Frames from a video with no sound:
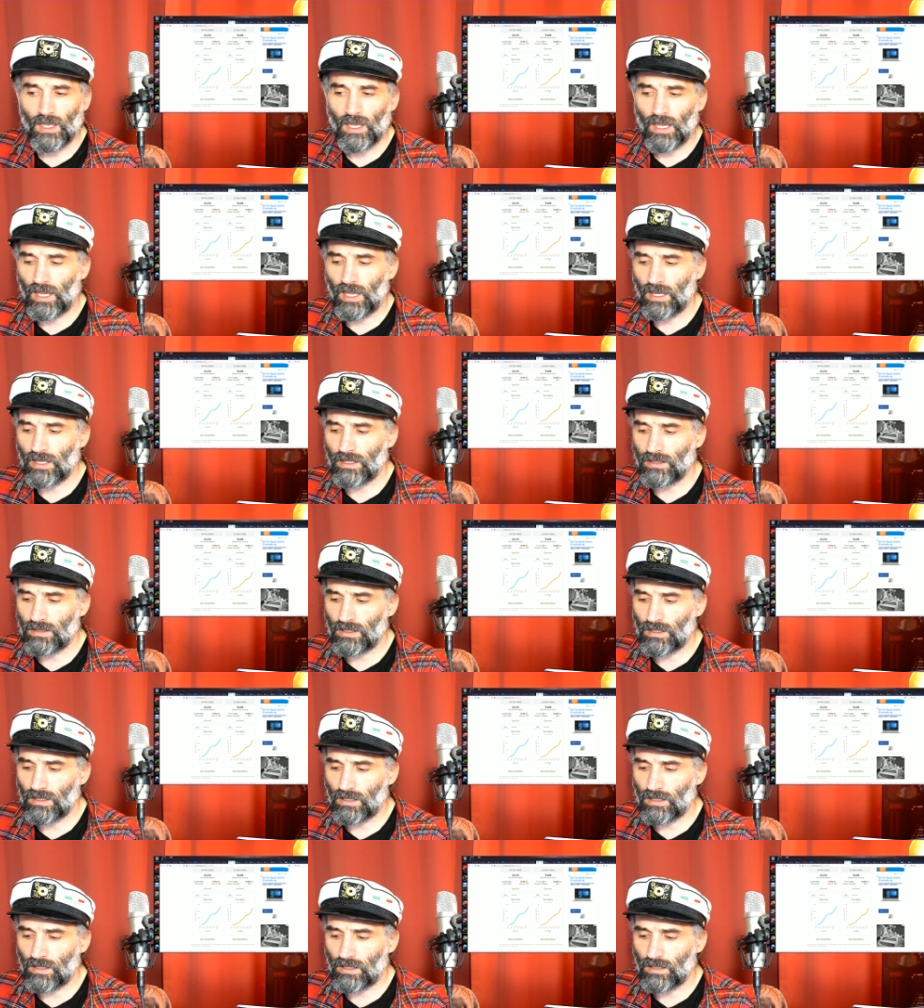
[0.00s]
And
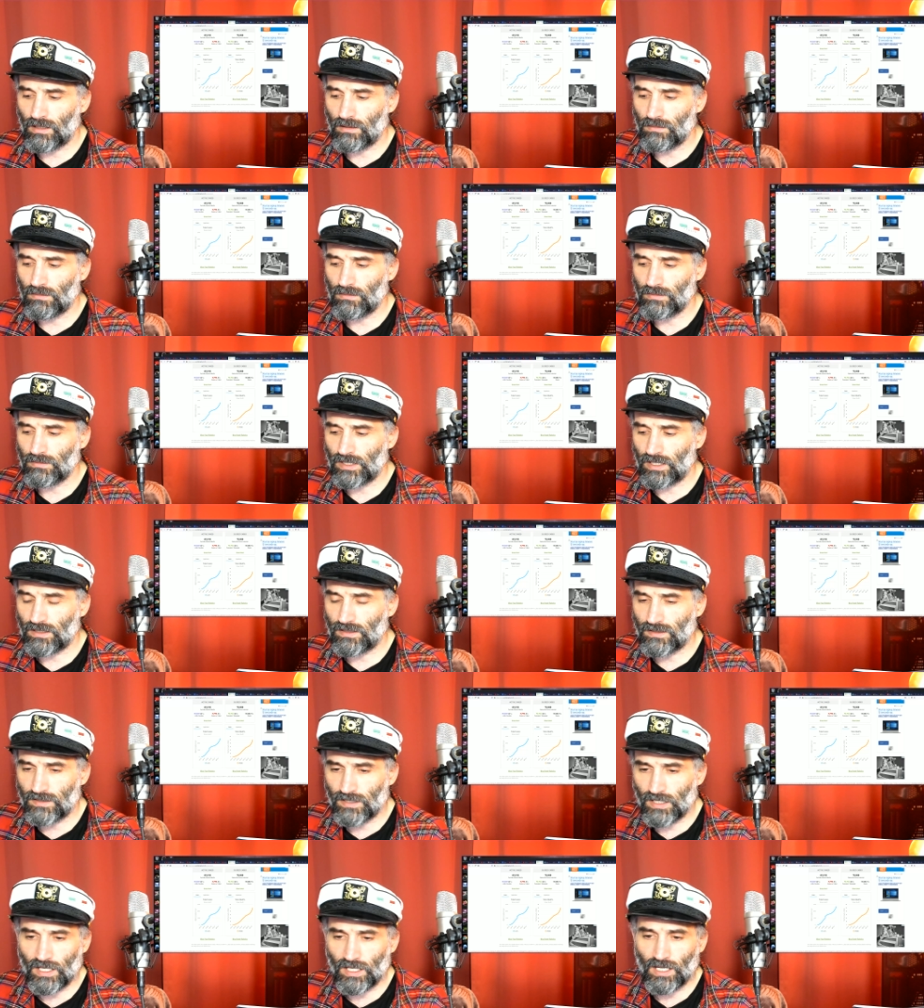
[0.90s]
uh, they're
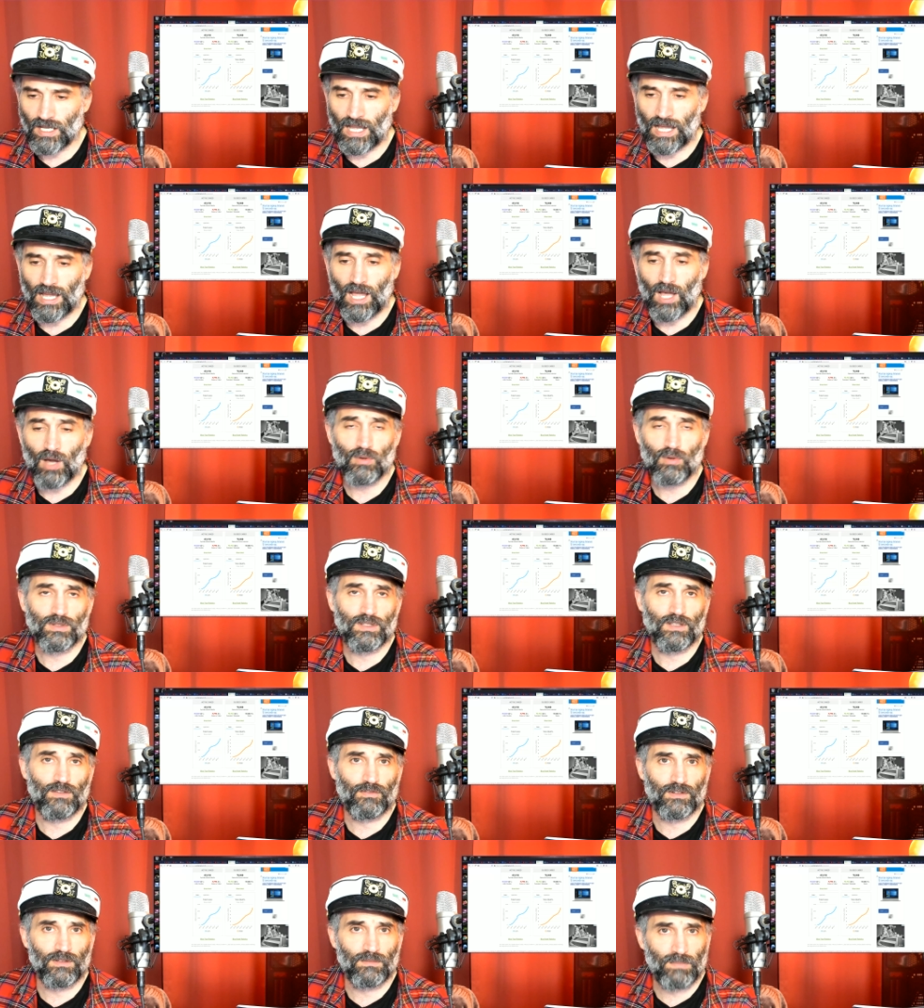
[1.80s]
seeing how
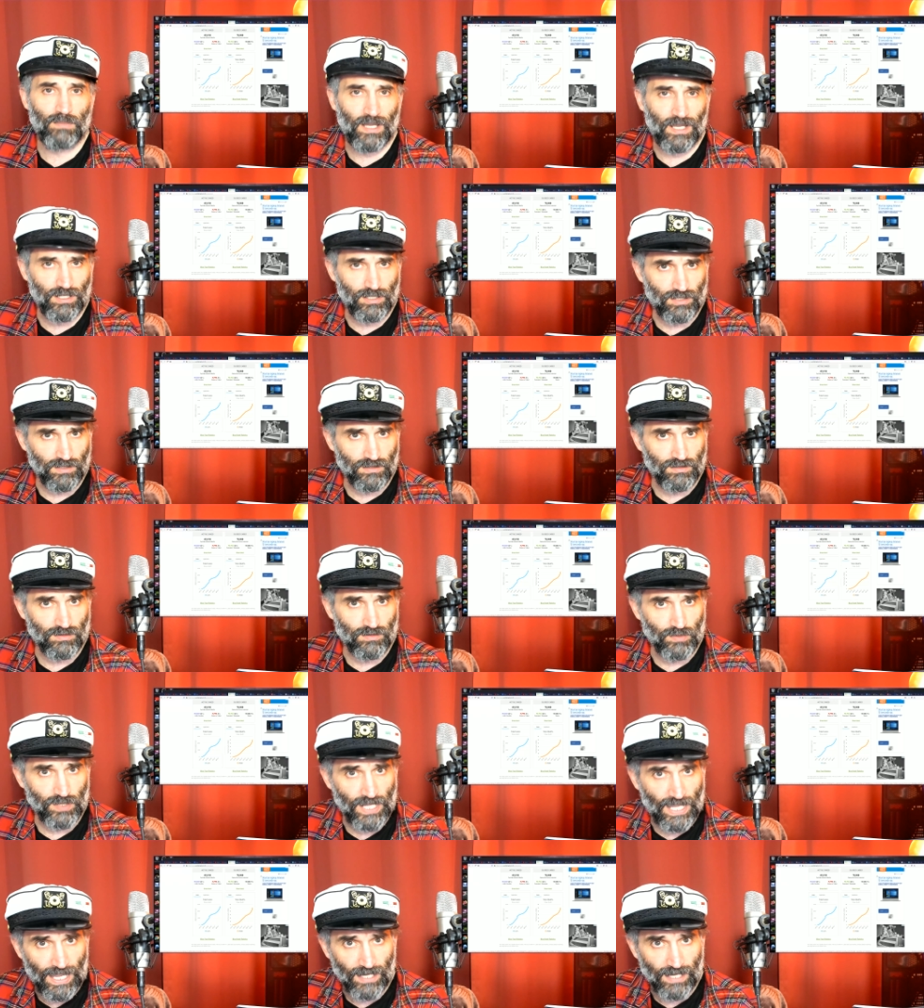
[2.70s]
different patients
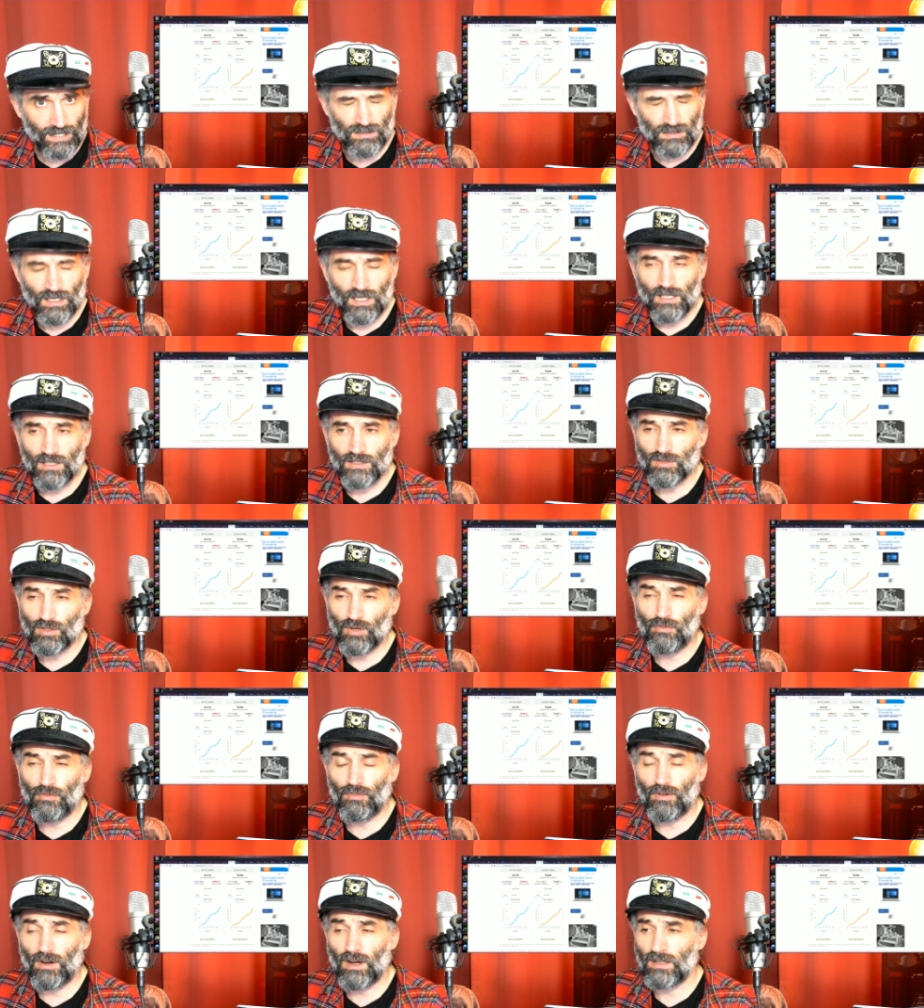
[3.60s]
react. So
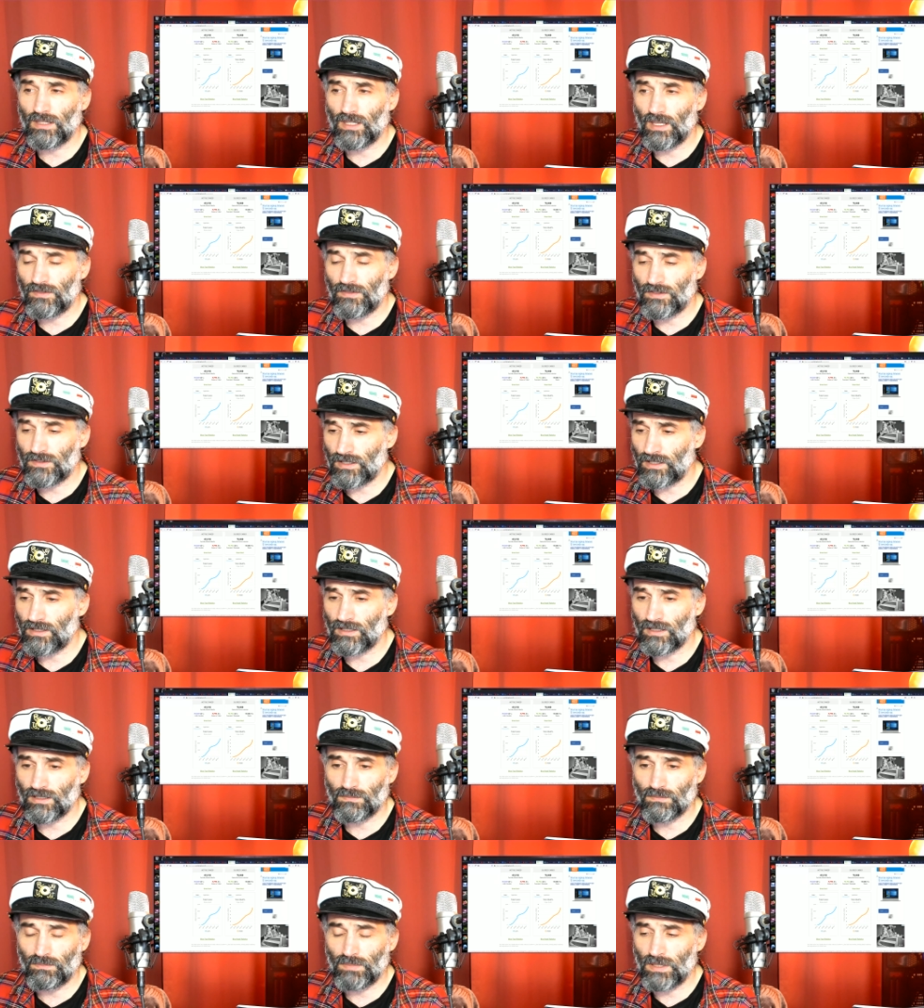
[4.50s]
far, they've seen
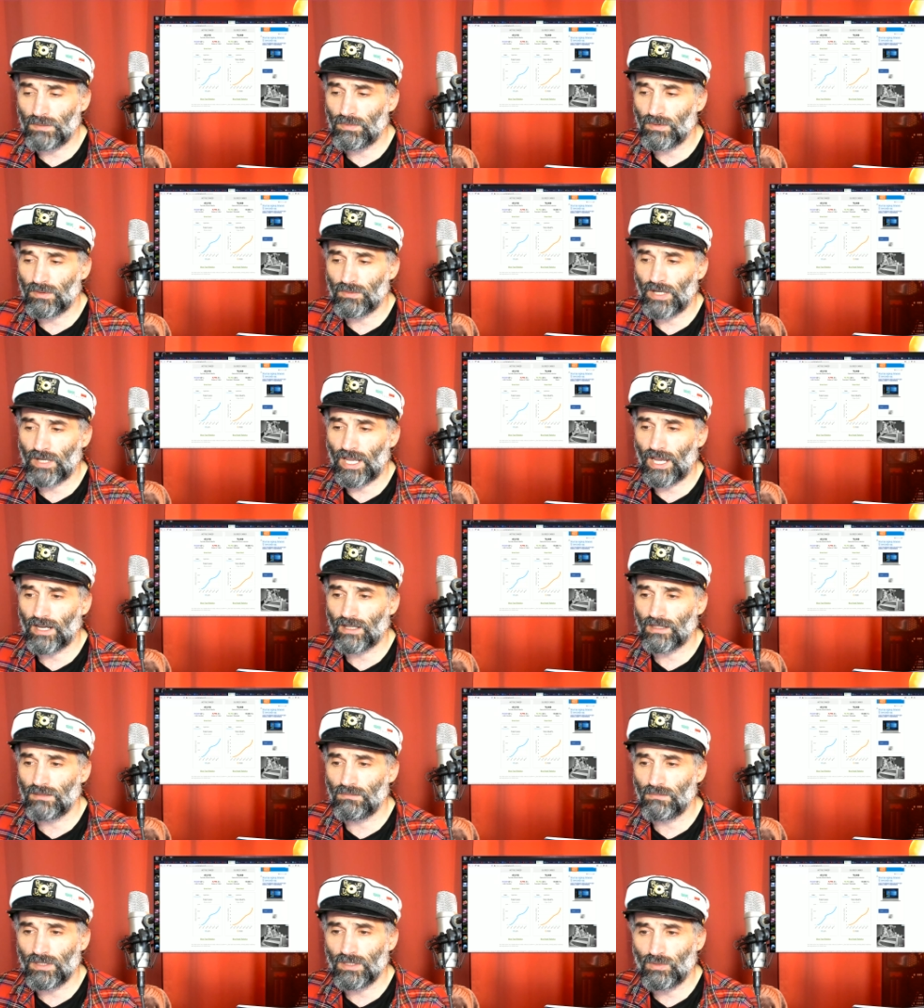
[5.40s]
that people
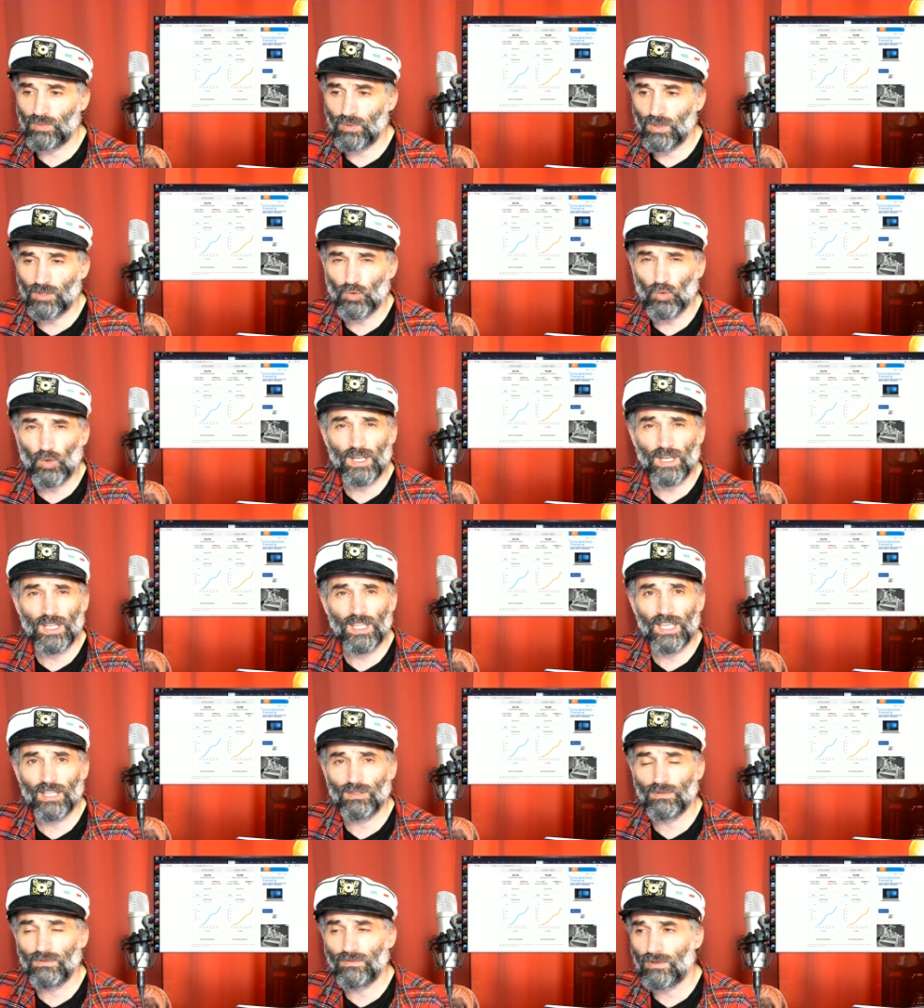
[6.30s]
react in between
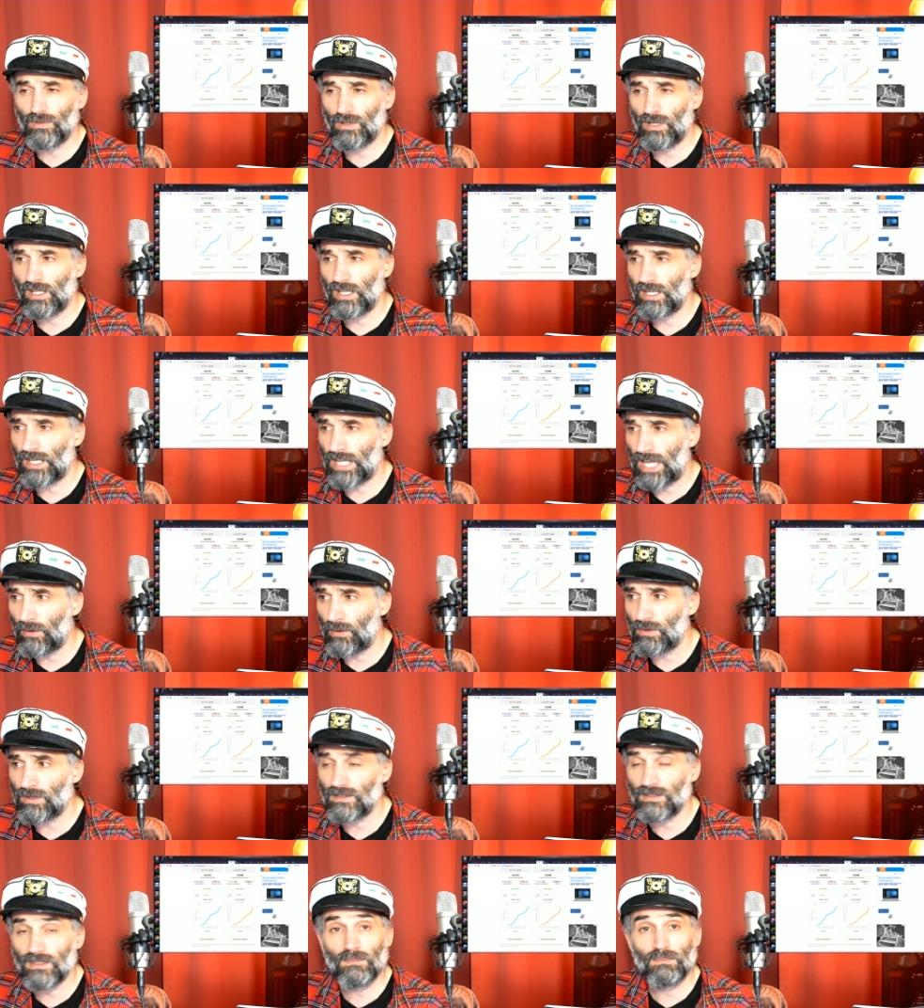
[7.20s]
twenty-eight to forty-eight
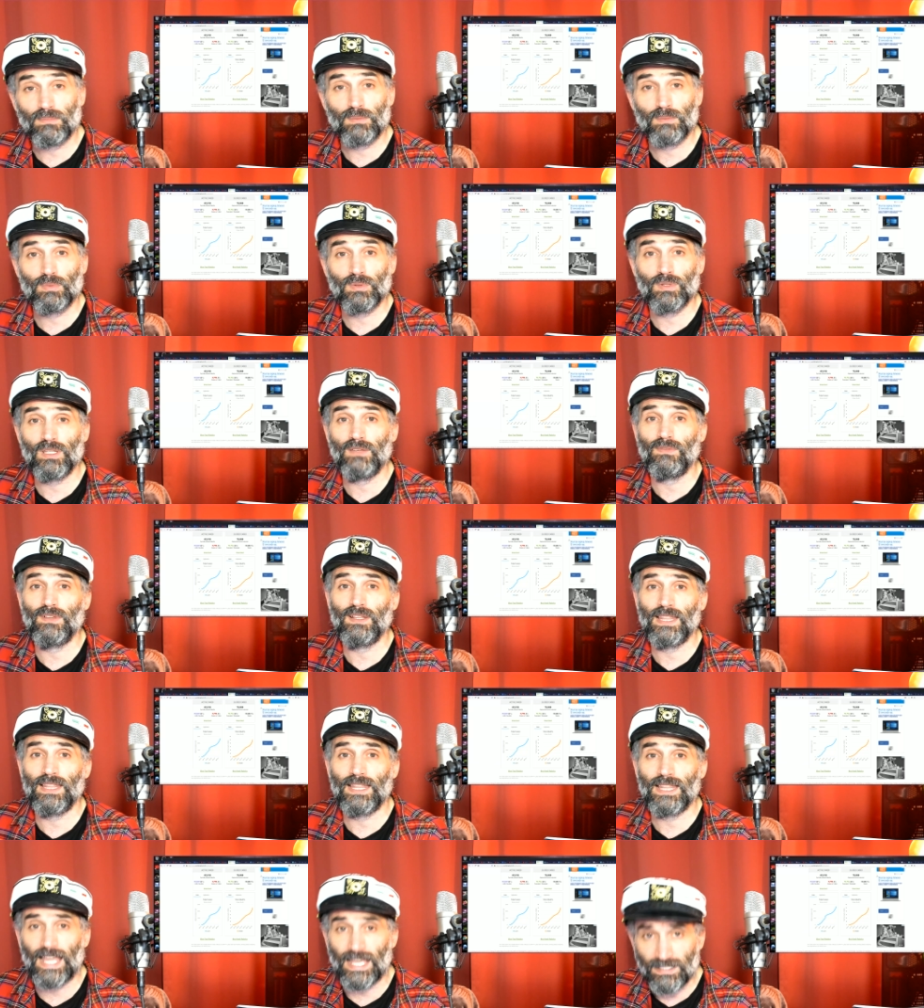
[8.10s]
hours, some people
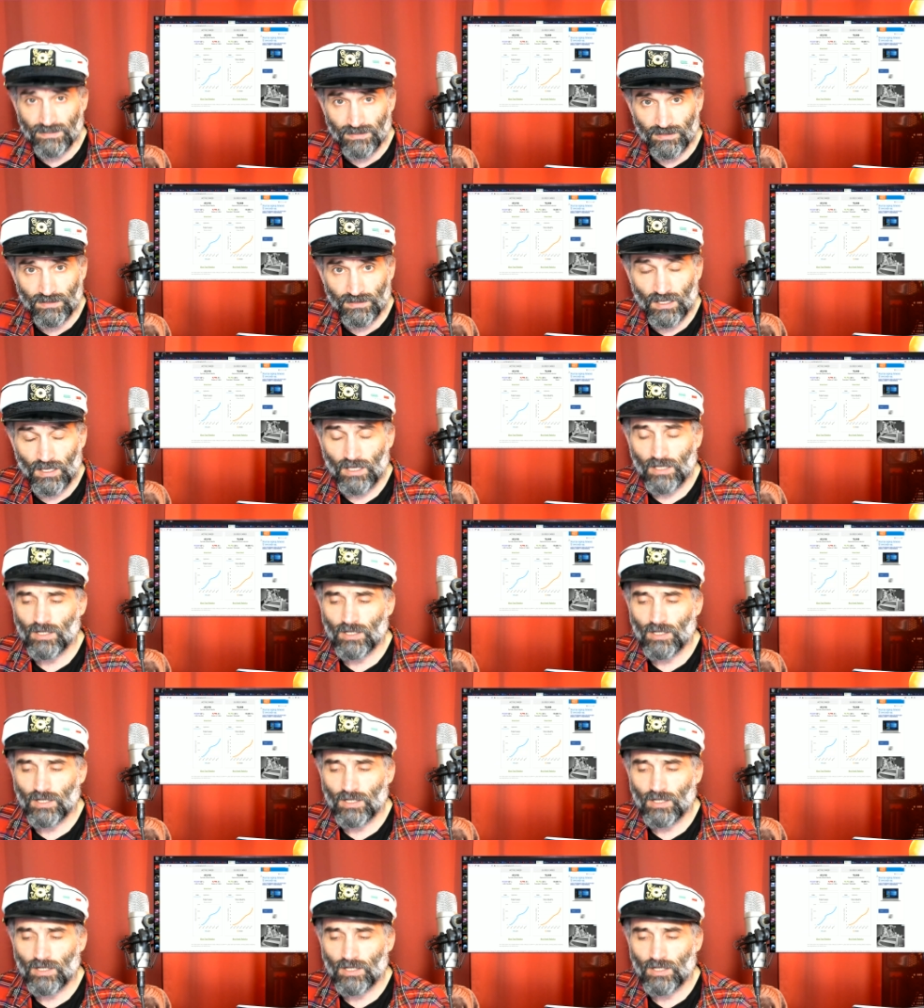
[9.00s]
even less.